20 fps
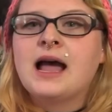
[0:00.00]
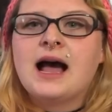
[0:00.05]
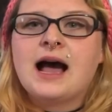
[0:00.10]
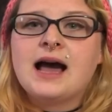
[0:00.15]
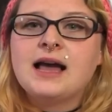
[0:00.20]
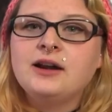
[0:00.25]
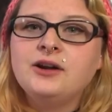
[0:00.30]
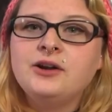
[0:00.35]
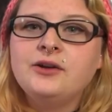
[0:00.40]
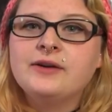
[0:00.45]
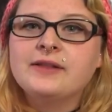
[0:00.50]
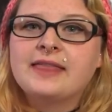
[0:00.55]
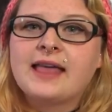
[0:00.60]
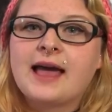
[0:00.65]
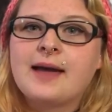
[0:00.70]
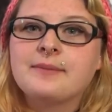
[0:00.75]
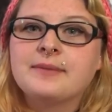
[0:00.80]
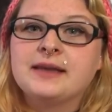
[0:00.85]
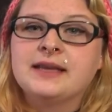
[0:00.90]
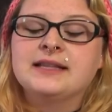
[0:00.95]
I don't know what
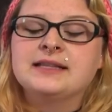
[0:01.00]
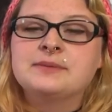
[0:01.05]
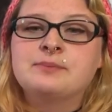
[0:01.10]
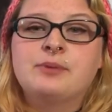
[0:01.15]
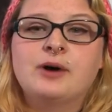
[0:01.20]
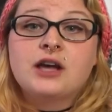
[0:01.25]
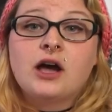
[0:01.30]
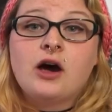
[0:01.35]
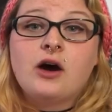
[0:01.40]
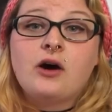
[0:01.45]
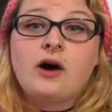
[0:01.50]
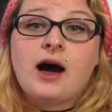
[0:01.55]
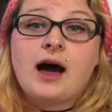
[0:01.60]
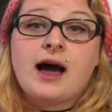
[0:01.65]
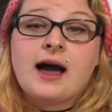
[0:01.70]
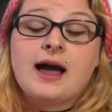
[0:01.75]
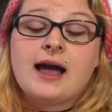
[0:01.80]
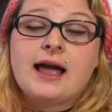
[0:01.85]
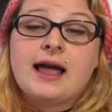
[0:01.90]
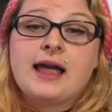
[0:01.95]
that means. So
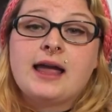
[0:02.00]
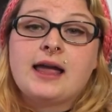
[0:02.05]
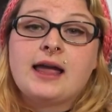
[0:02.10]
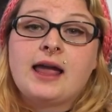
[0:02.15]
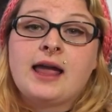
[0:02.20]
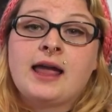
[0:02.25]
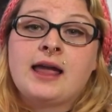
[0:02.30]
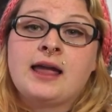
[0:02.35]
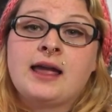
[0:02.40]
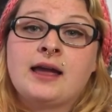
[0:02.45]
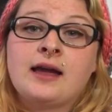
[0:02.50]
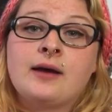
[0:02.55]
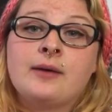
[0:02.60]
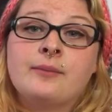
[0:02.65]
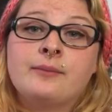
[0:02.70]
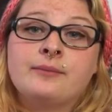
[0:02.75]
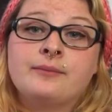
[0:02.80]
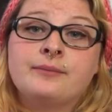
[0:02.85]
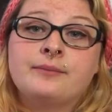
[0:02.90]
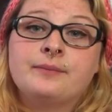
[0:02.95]
I
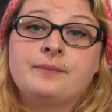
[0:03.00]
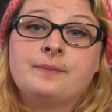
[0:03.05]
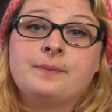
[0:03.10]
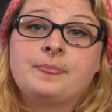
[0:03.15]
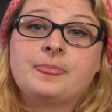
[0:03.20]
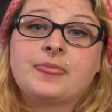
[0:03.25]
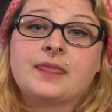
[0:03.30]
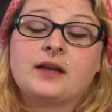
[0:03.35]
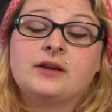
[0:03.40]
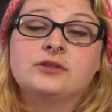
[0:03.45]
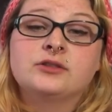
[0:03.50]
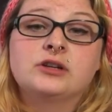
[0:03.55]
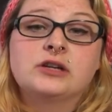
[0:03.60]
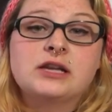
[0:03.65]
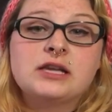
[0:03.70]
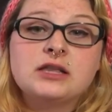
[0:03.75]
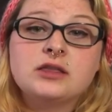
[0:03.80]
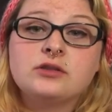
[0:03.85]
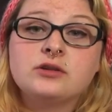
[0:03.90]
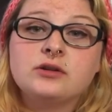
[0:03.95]
am
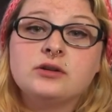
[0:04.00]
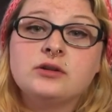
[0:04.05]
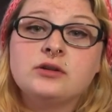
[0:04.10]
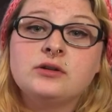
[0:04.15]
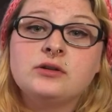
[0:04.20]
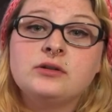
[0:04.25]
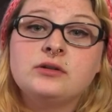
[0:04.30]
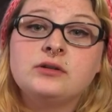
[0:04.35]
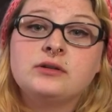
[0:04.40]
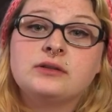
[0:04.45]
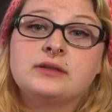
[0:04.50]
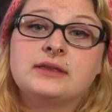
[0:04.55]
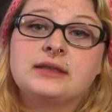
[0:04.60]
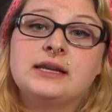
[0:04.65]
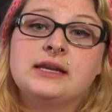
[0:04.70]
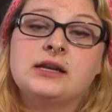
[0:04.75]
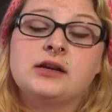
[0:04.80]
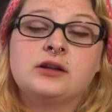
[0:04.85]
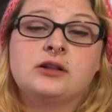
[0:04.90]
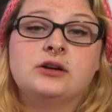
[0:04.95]
looking through
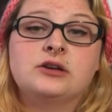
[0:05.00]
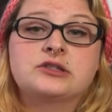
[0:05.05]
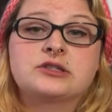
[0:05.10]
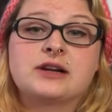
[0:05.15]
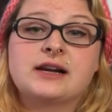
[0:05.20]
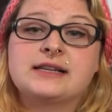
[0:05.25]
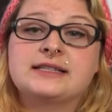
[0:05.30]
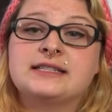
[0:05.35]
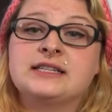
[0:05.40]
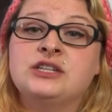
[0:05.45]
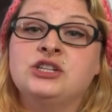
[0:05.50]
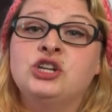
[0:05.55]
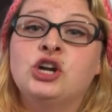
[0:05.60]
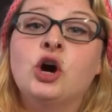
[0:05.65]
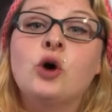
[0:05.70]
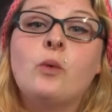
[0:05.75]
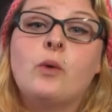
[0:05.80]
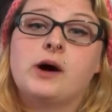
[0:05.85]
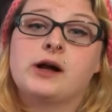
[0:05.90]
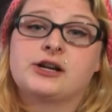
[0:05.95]
the enclosure. I see
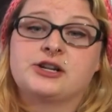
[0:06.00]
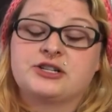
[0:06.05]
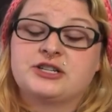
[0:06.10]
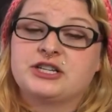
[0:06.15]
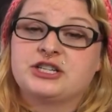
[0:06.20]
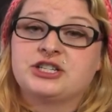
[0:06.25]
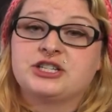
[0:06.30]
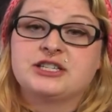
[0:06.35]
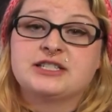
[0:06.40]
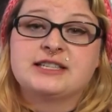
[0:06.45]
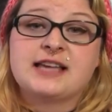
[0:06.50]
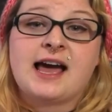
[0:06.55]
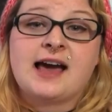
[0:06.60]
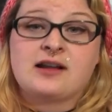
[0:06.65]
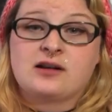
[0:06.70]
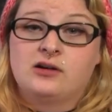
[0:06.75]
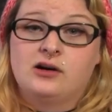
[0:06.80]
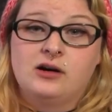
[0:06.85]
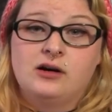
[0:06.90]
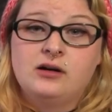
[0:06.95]
no water dishes
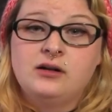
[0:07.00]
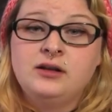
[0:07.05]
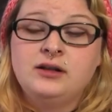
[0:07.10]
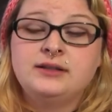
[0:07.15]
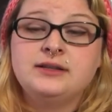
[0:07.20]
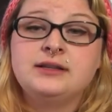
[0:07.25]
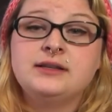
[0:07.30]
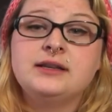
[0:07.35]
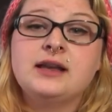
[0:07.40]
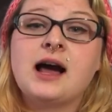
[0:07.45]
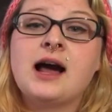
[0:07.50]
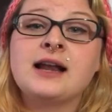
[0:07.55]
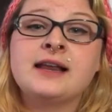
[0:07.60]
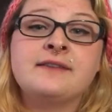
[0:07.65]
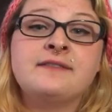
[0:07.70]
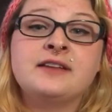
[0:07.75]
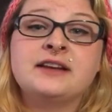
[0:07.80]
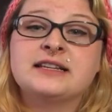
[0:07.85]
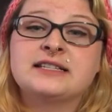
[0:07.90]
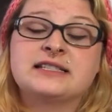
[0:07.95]
at all. Not
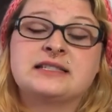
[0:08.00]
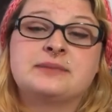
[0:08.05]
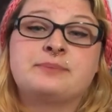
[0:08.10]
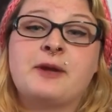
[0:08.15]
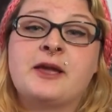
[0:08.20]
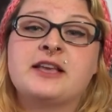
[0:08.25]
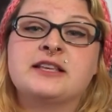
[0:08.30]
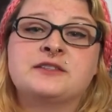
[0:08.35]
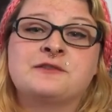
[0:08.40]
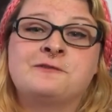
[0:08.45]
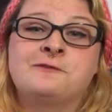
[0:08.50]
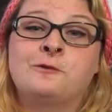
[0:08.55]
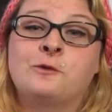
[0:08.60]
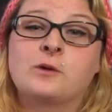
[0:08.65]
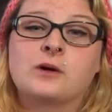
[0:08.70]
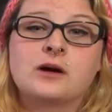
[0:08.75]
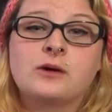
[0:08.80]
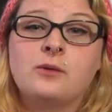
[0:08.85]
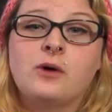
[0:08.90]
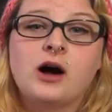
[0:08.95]
even a space
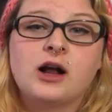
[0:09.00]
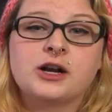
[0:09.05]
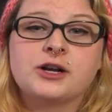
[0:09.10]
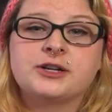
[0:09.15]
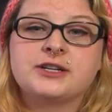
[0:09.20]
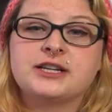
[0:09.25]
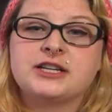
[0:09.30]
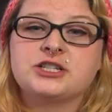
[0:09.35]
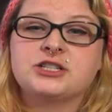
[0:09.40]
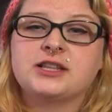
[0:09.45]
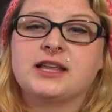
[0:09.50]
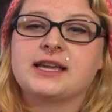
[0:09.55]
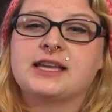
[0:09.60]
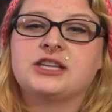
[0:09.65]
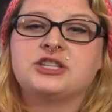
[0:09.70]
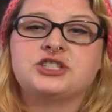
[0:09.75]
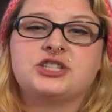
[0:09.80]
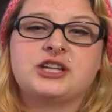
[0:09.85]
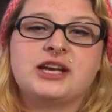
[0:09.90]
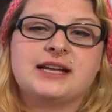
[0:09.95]
for a water dish, like
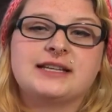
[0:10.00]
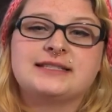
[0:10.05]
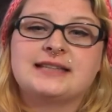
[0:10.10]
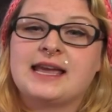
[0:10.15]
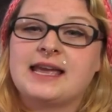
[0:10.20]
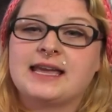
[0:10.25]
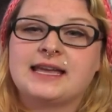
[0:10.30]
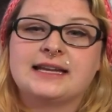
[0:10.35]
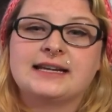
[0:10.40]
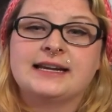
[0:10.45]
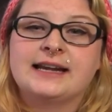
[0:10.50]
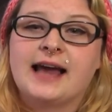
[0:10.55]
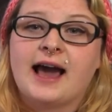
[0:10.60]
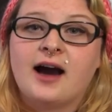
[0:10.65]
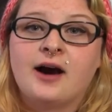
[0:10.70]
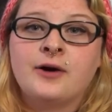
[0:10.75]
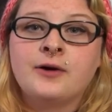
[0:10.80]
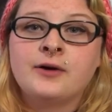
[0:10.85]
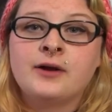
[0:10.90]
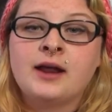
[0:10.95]
she had taken it
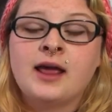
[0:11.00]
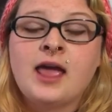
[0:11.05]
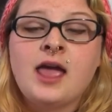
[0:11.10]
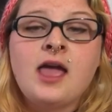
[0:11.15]
out.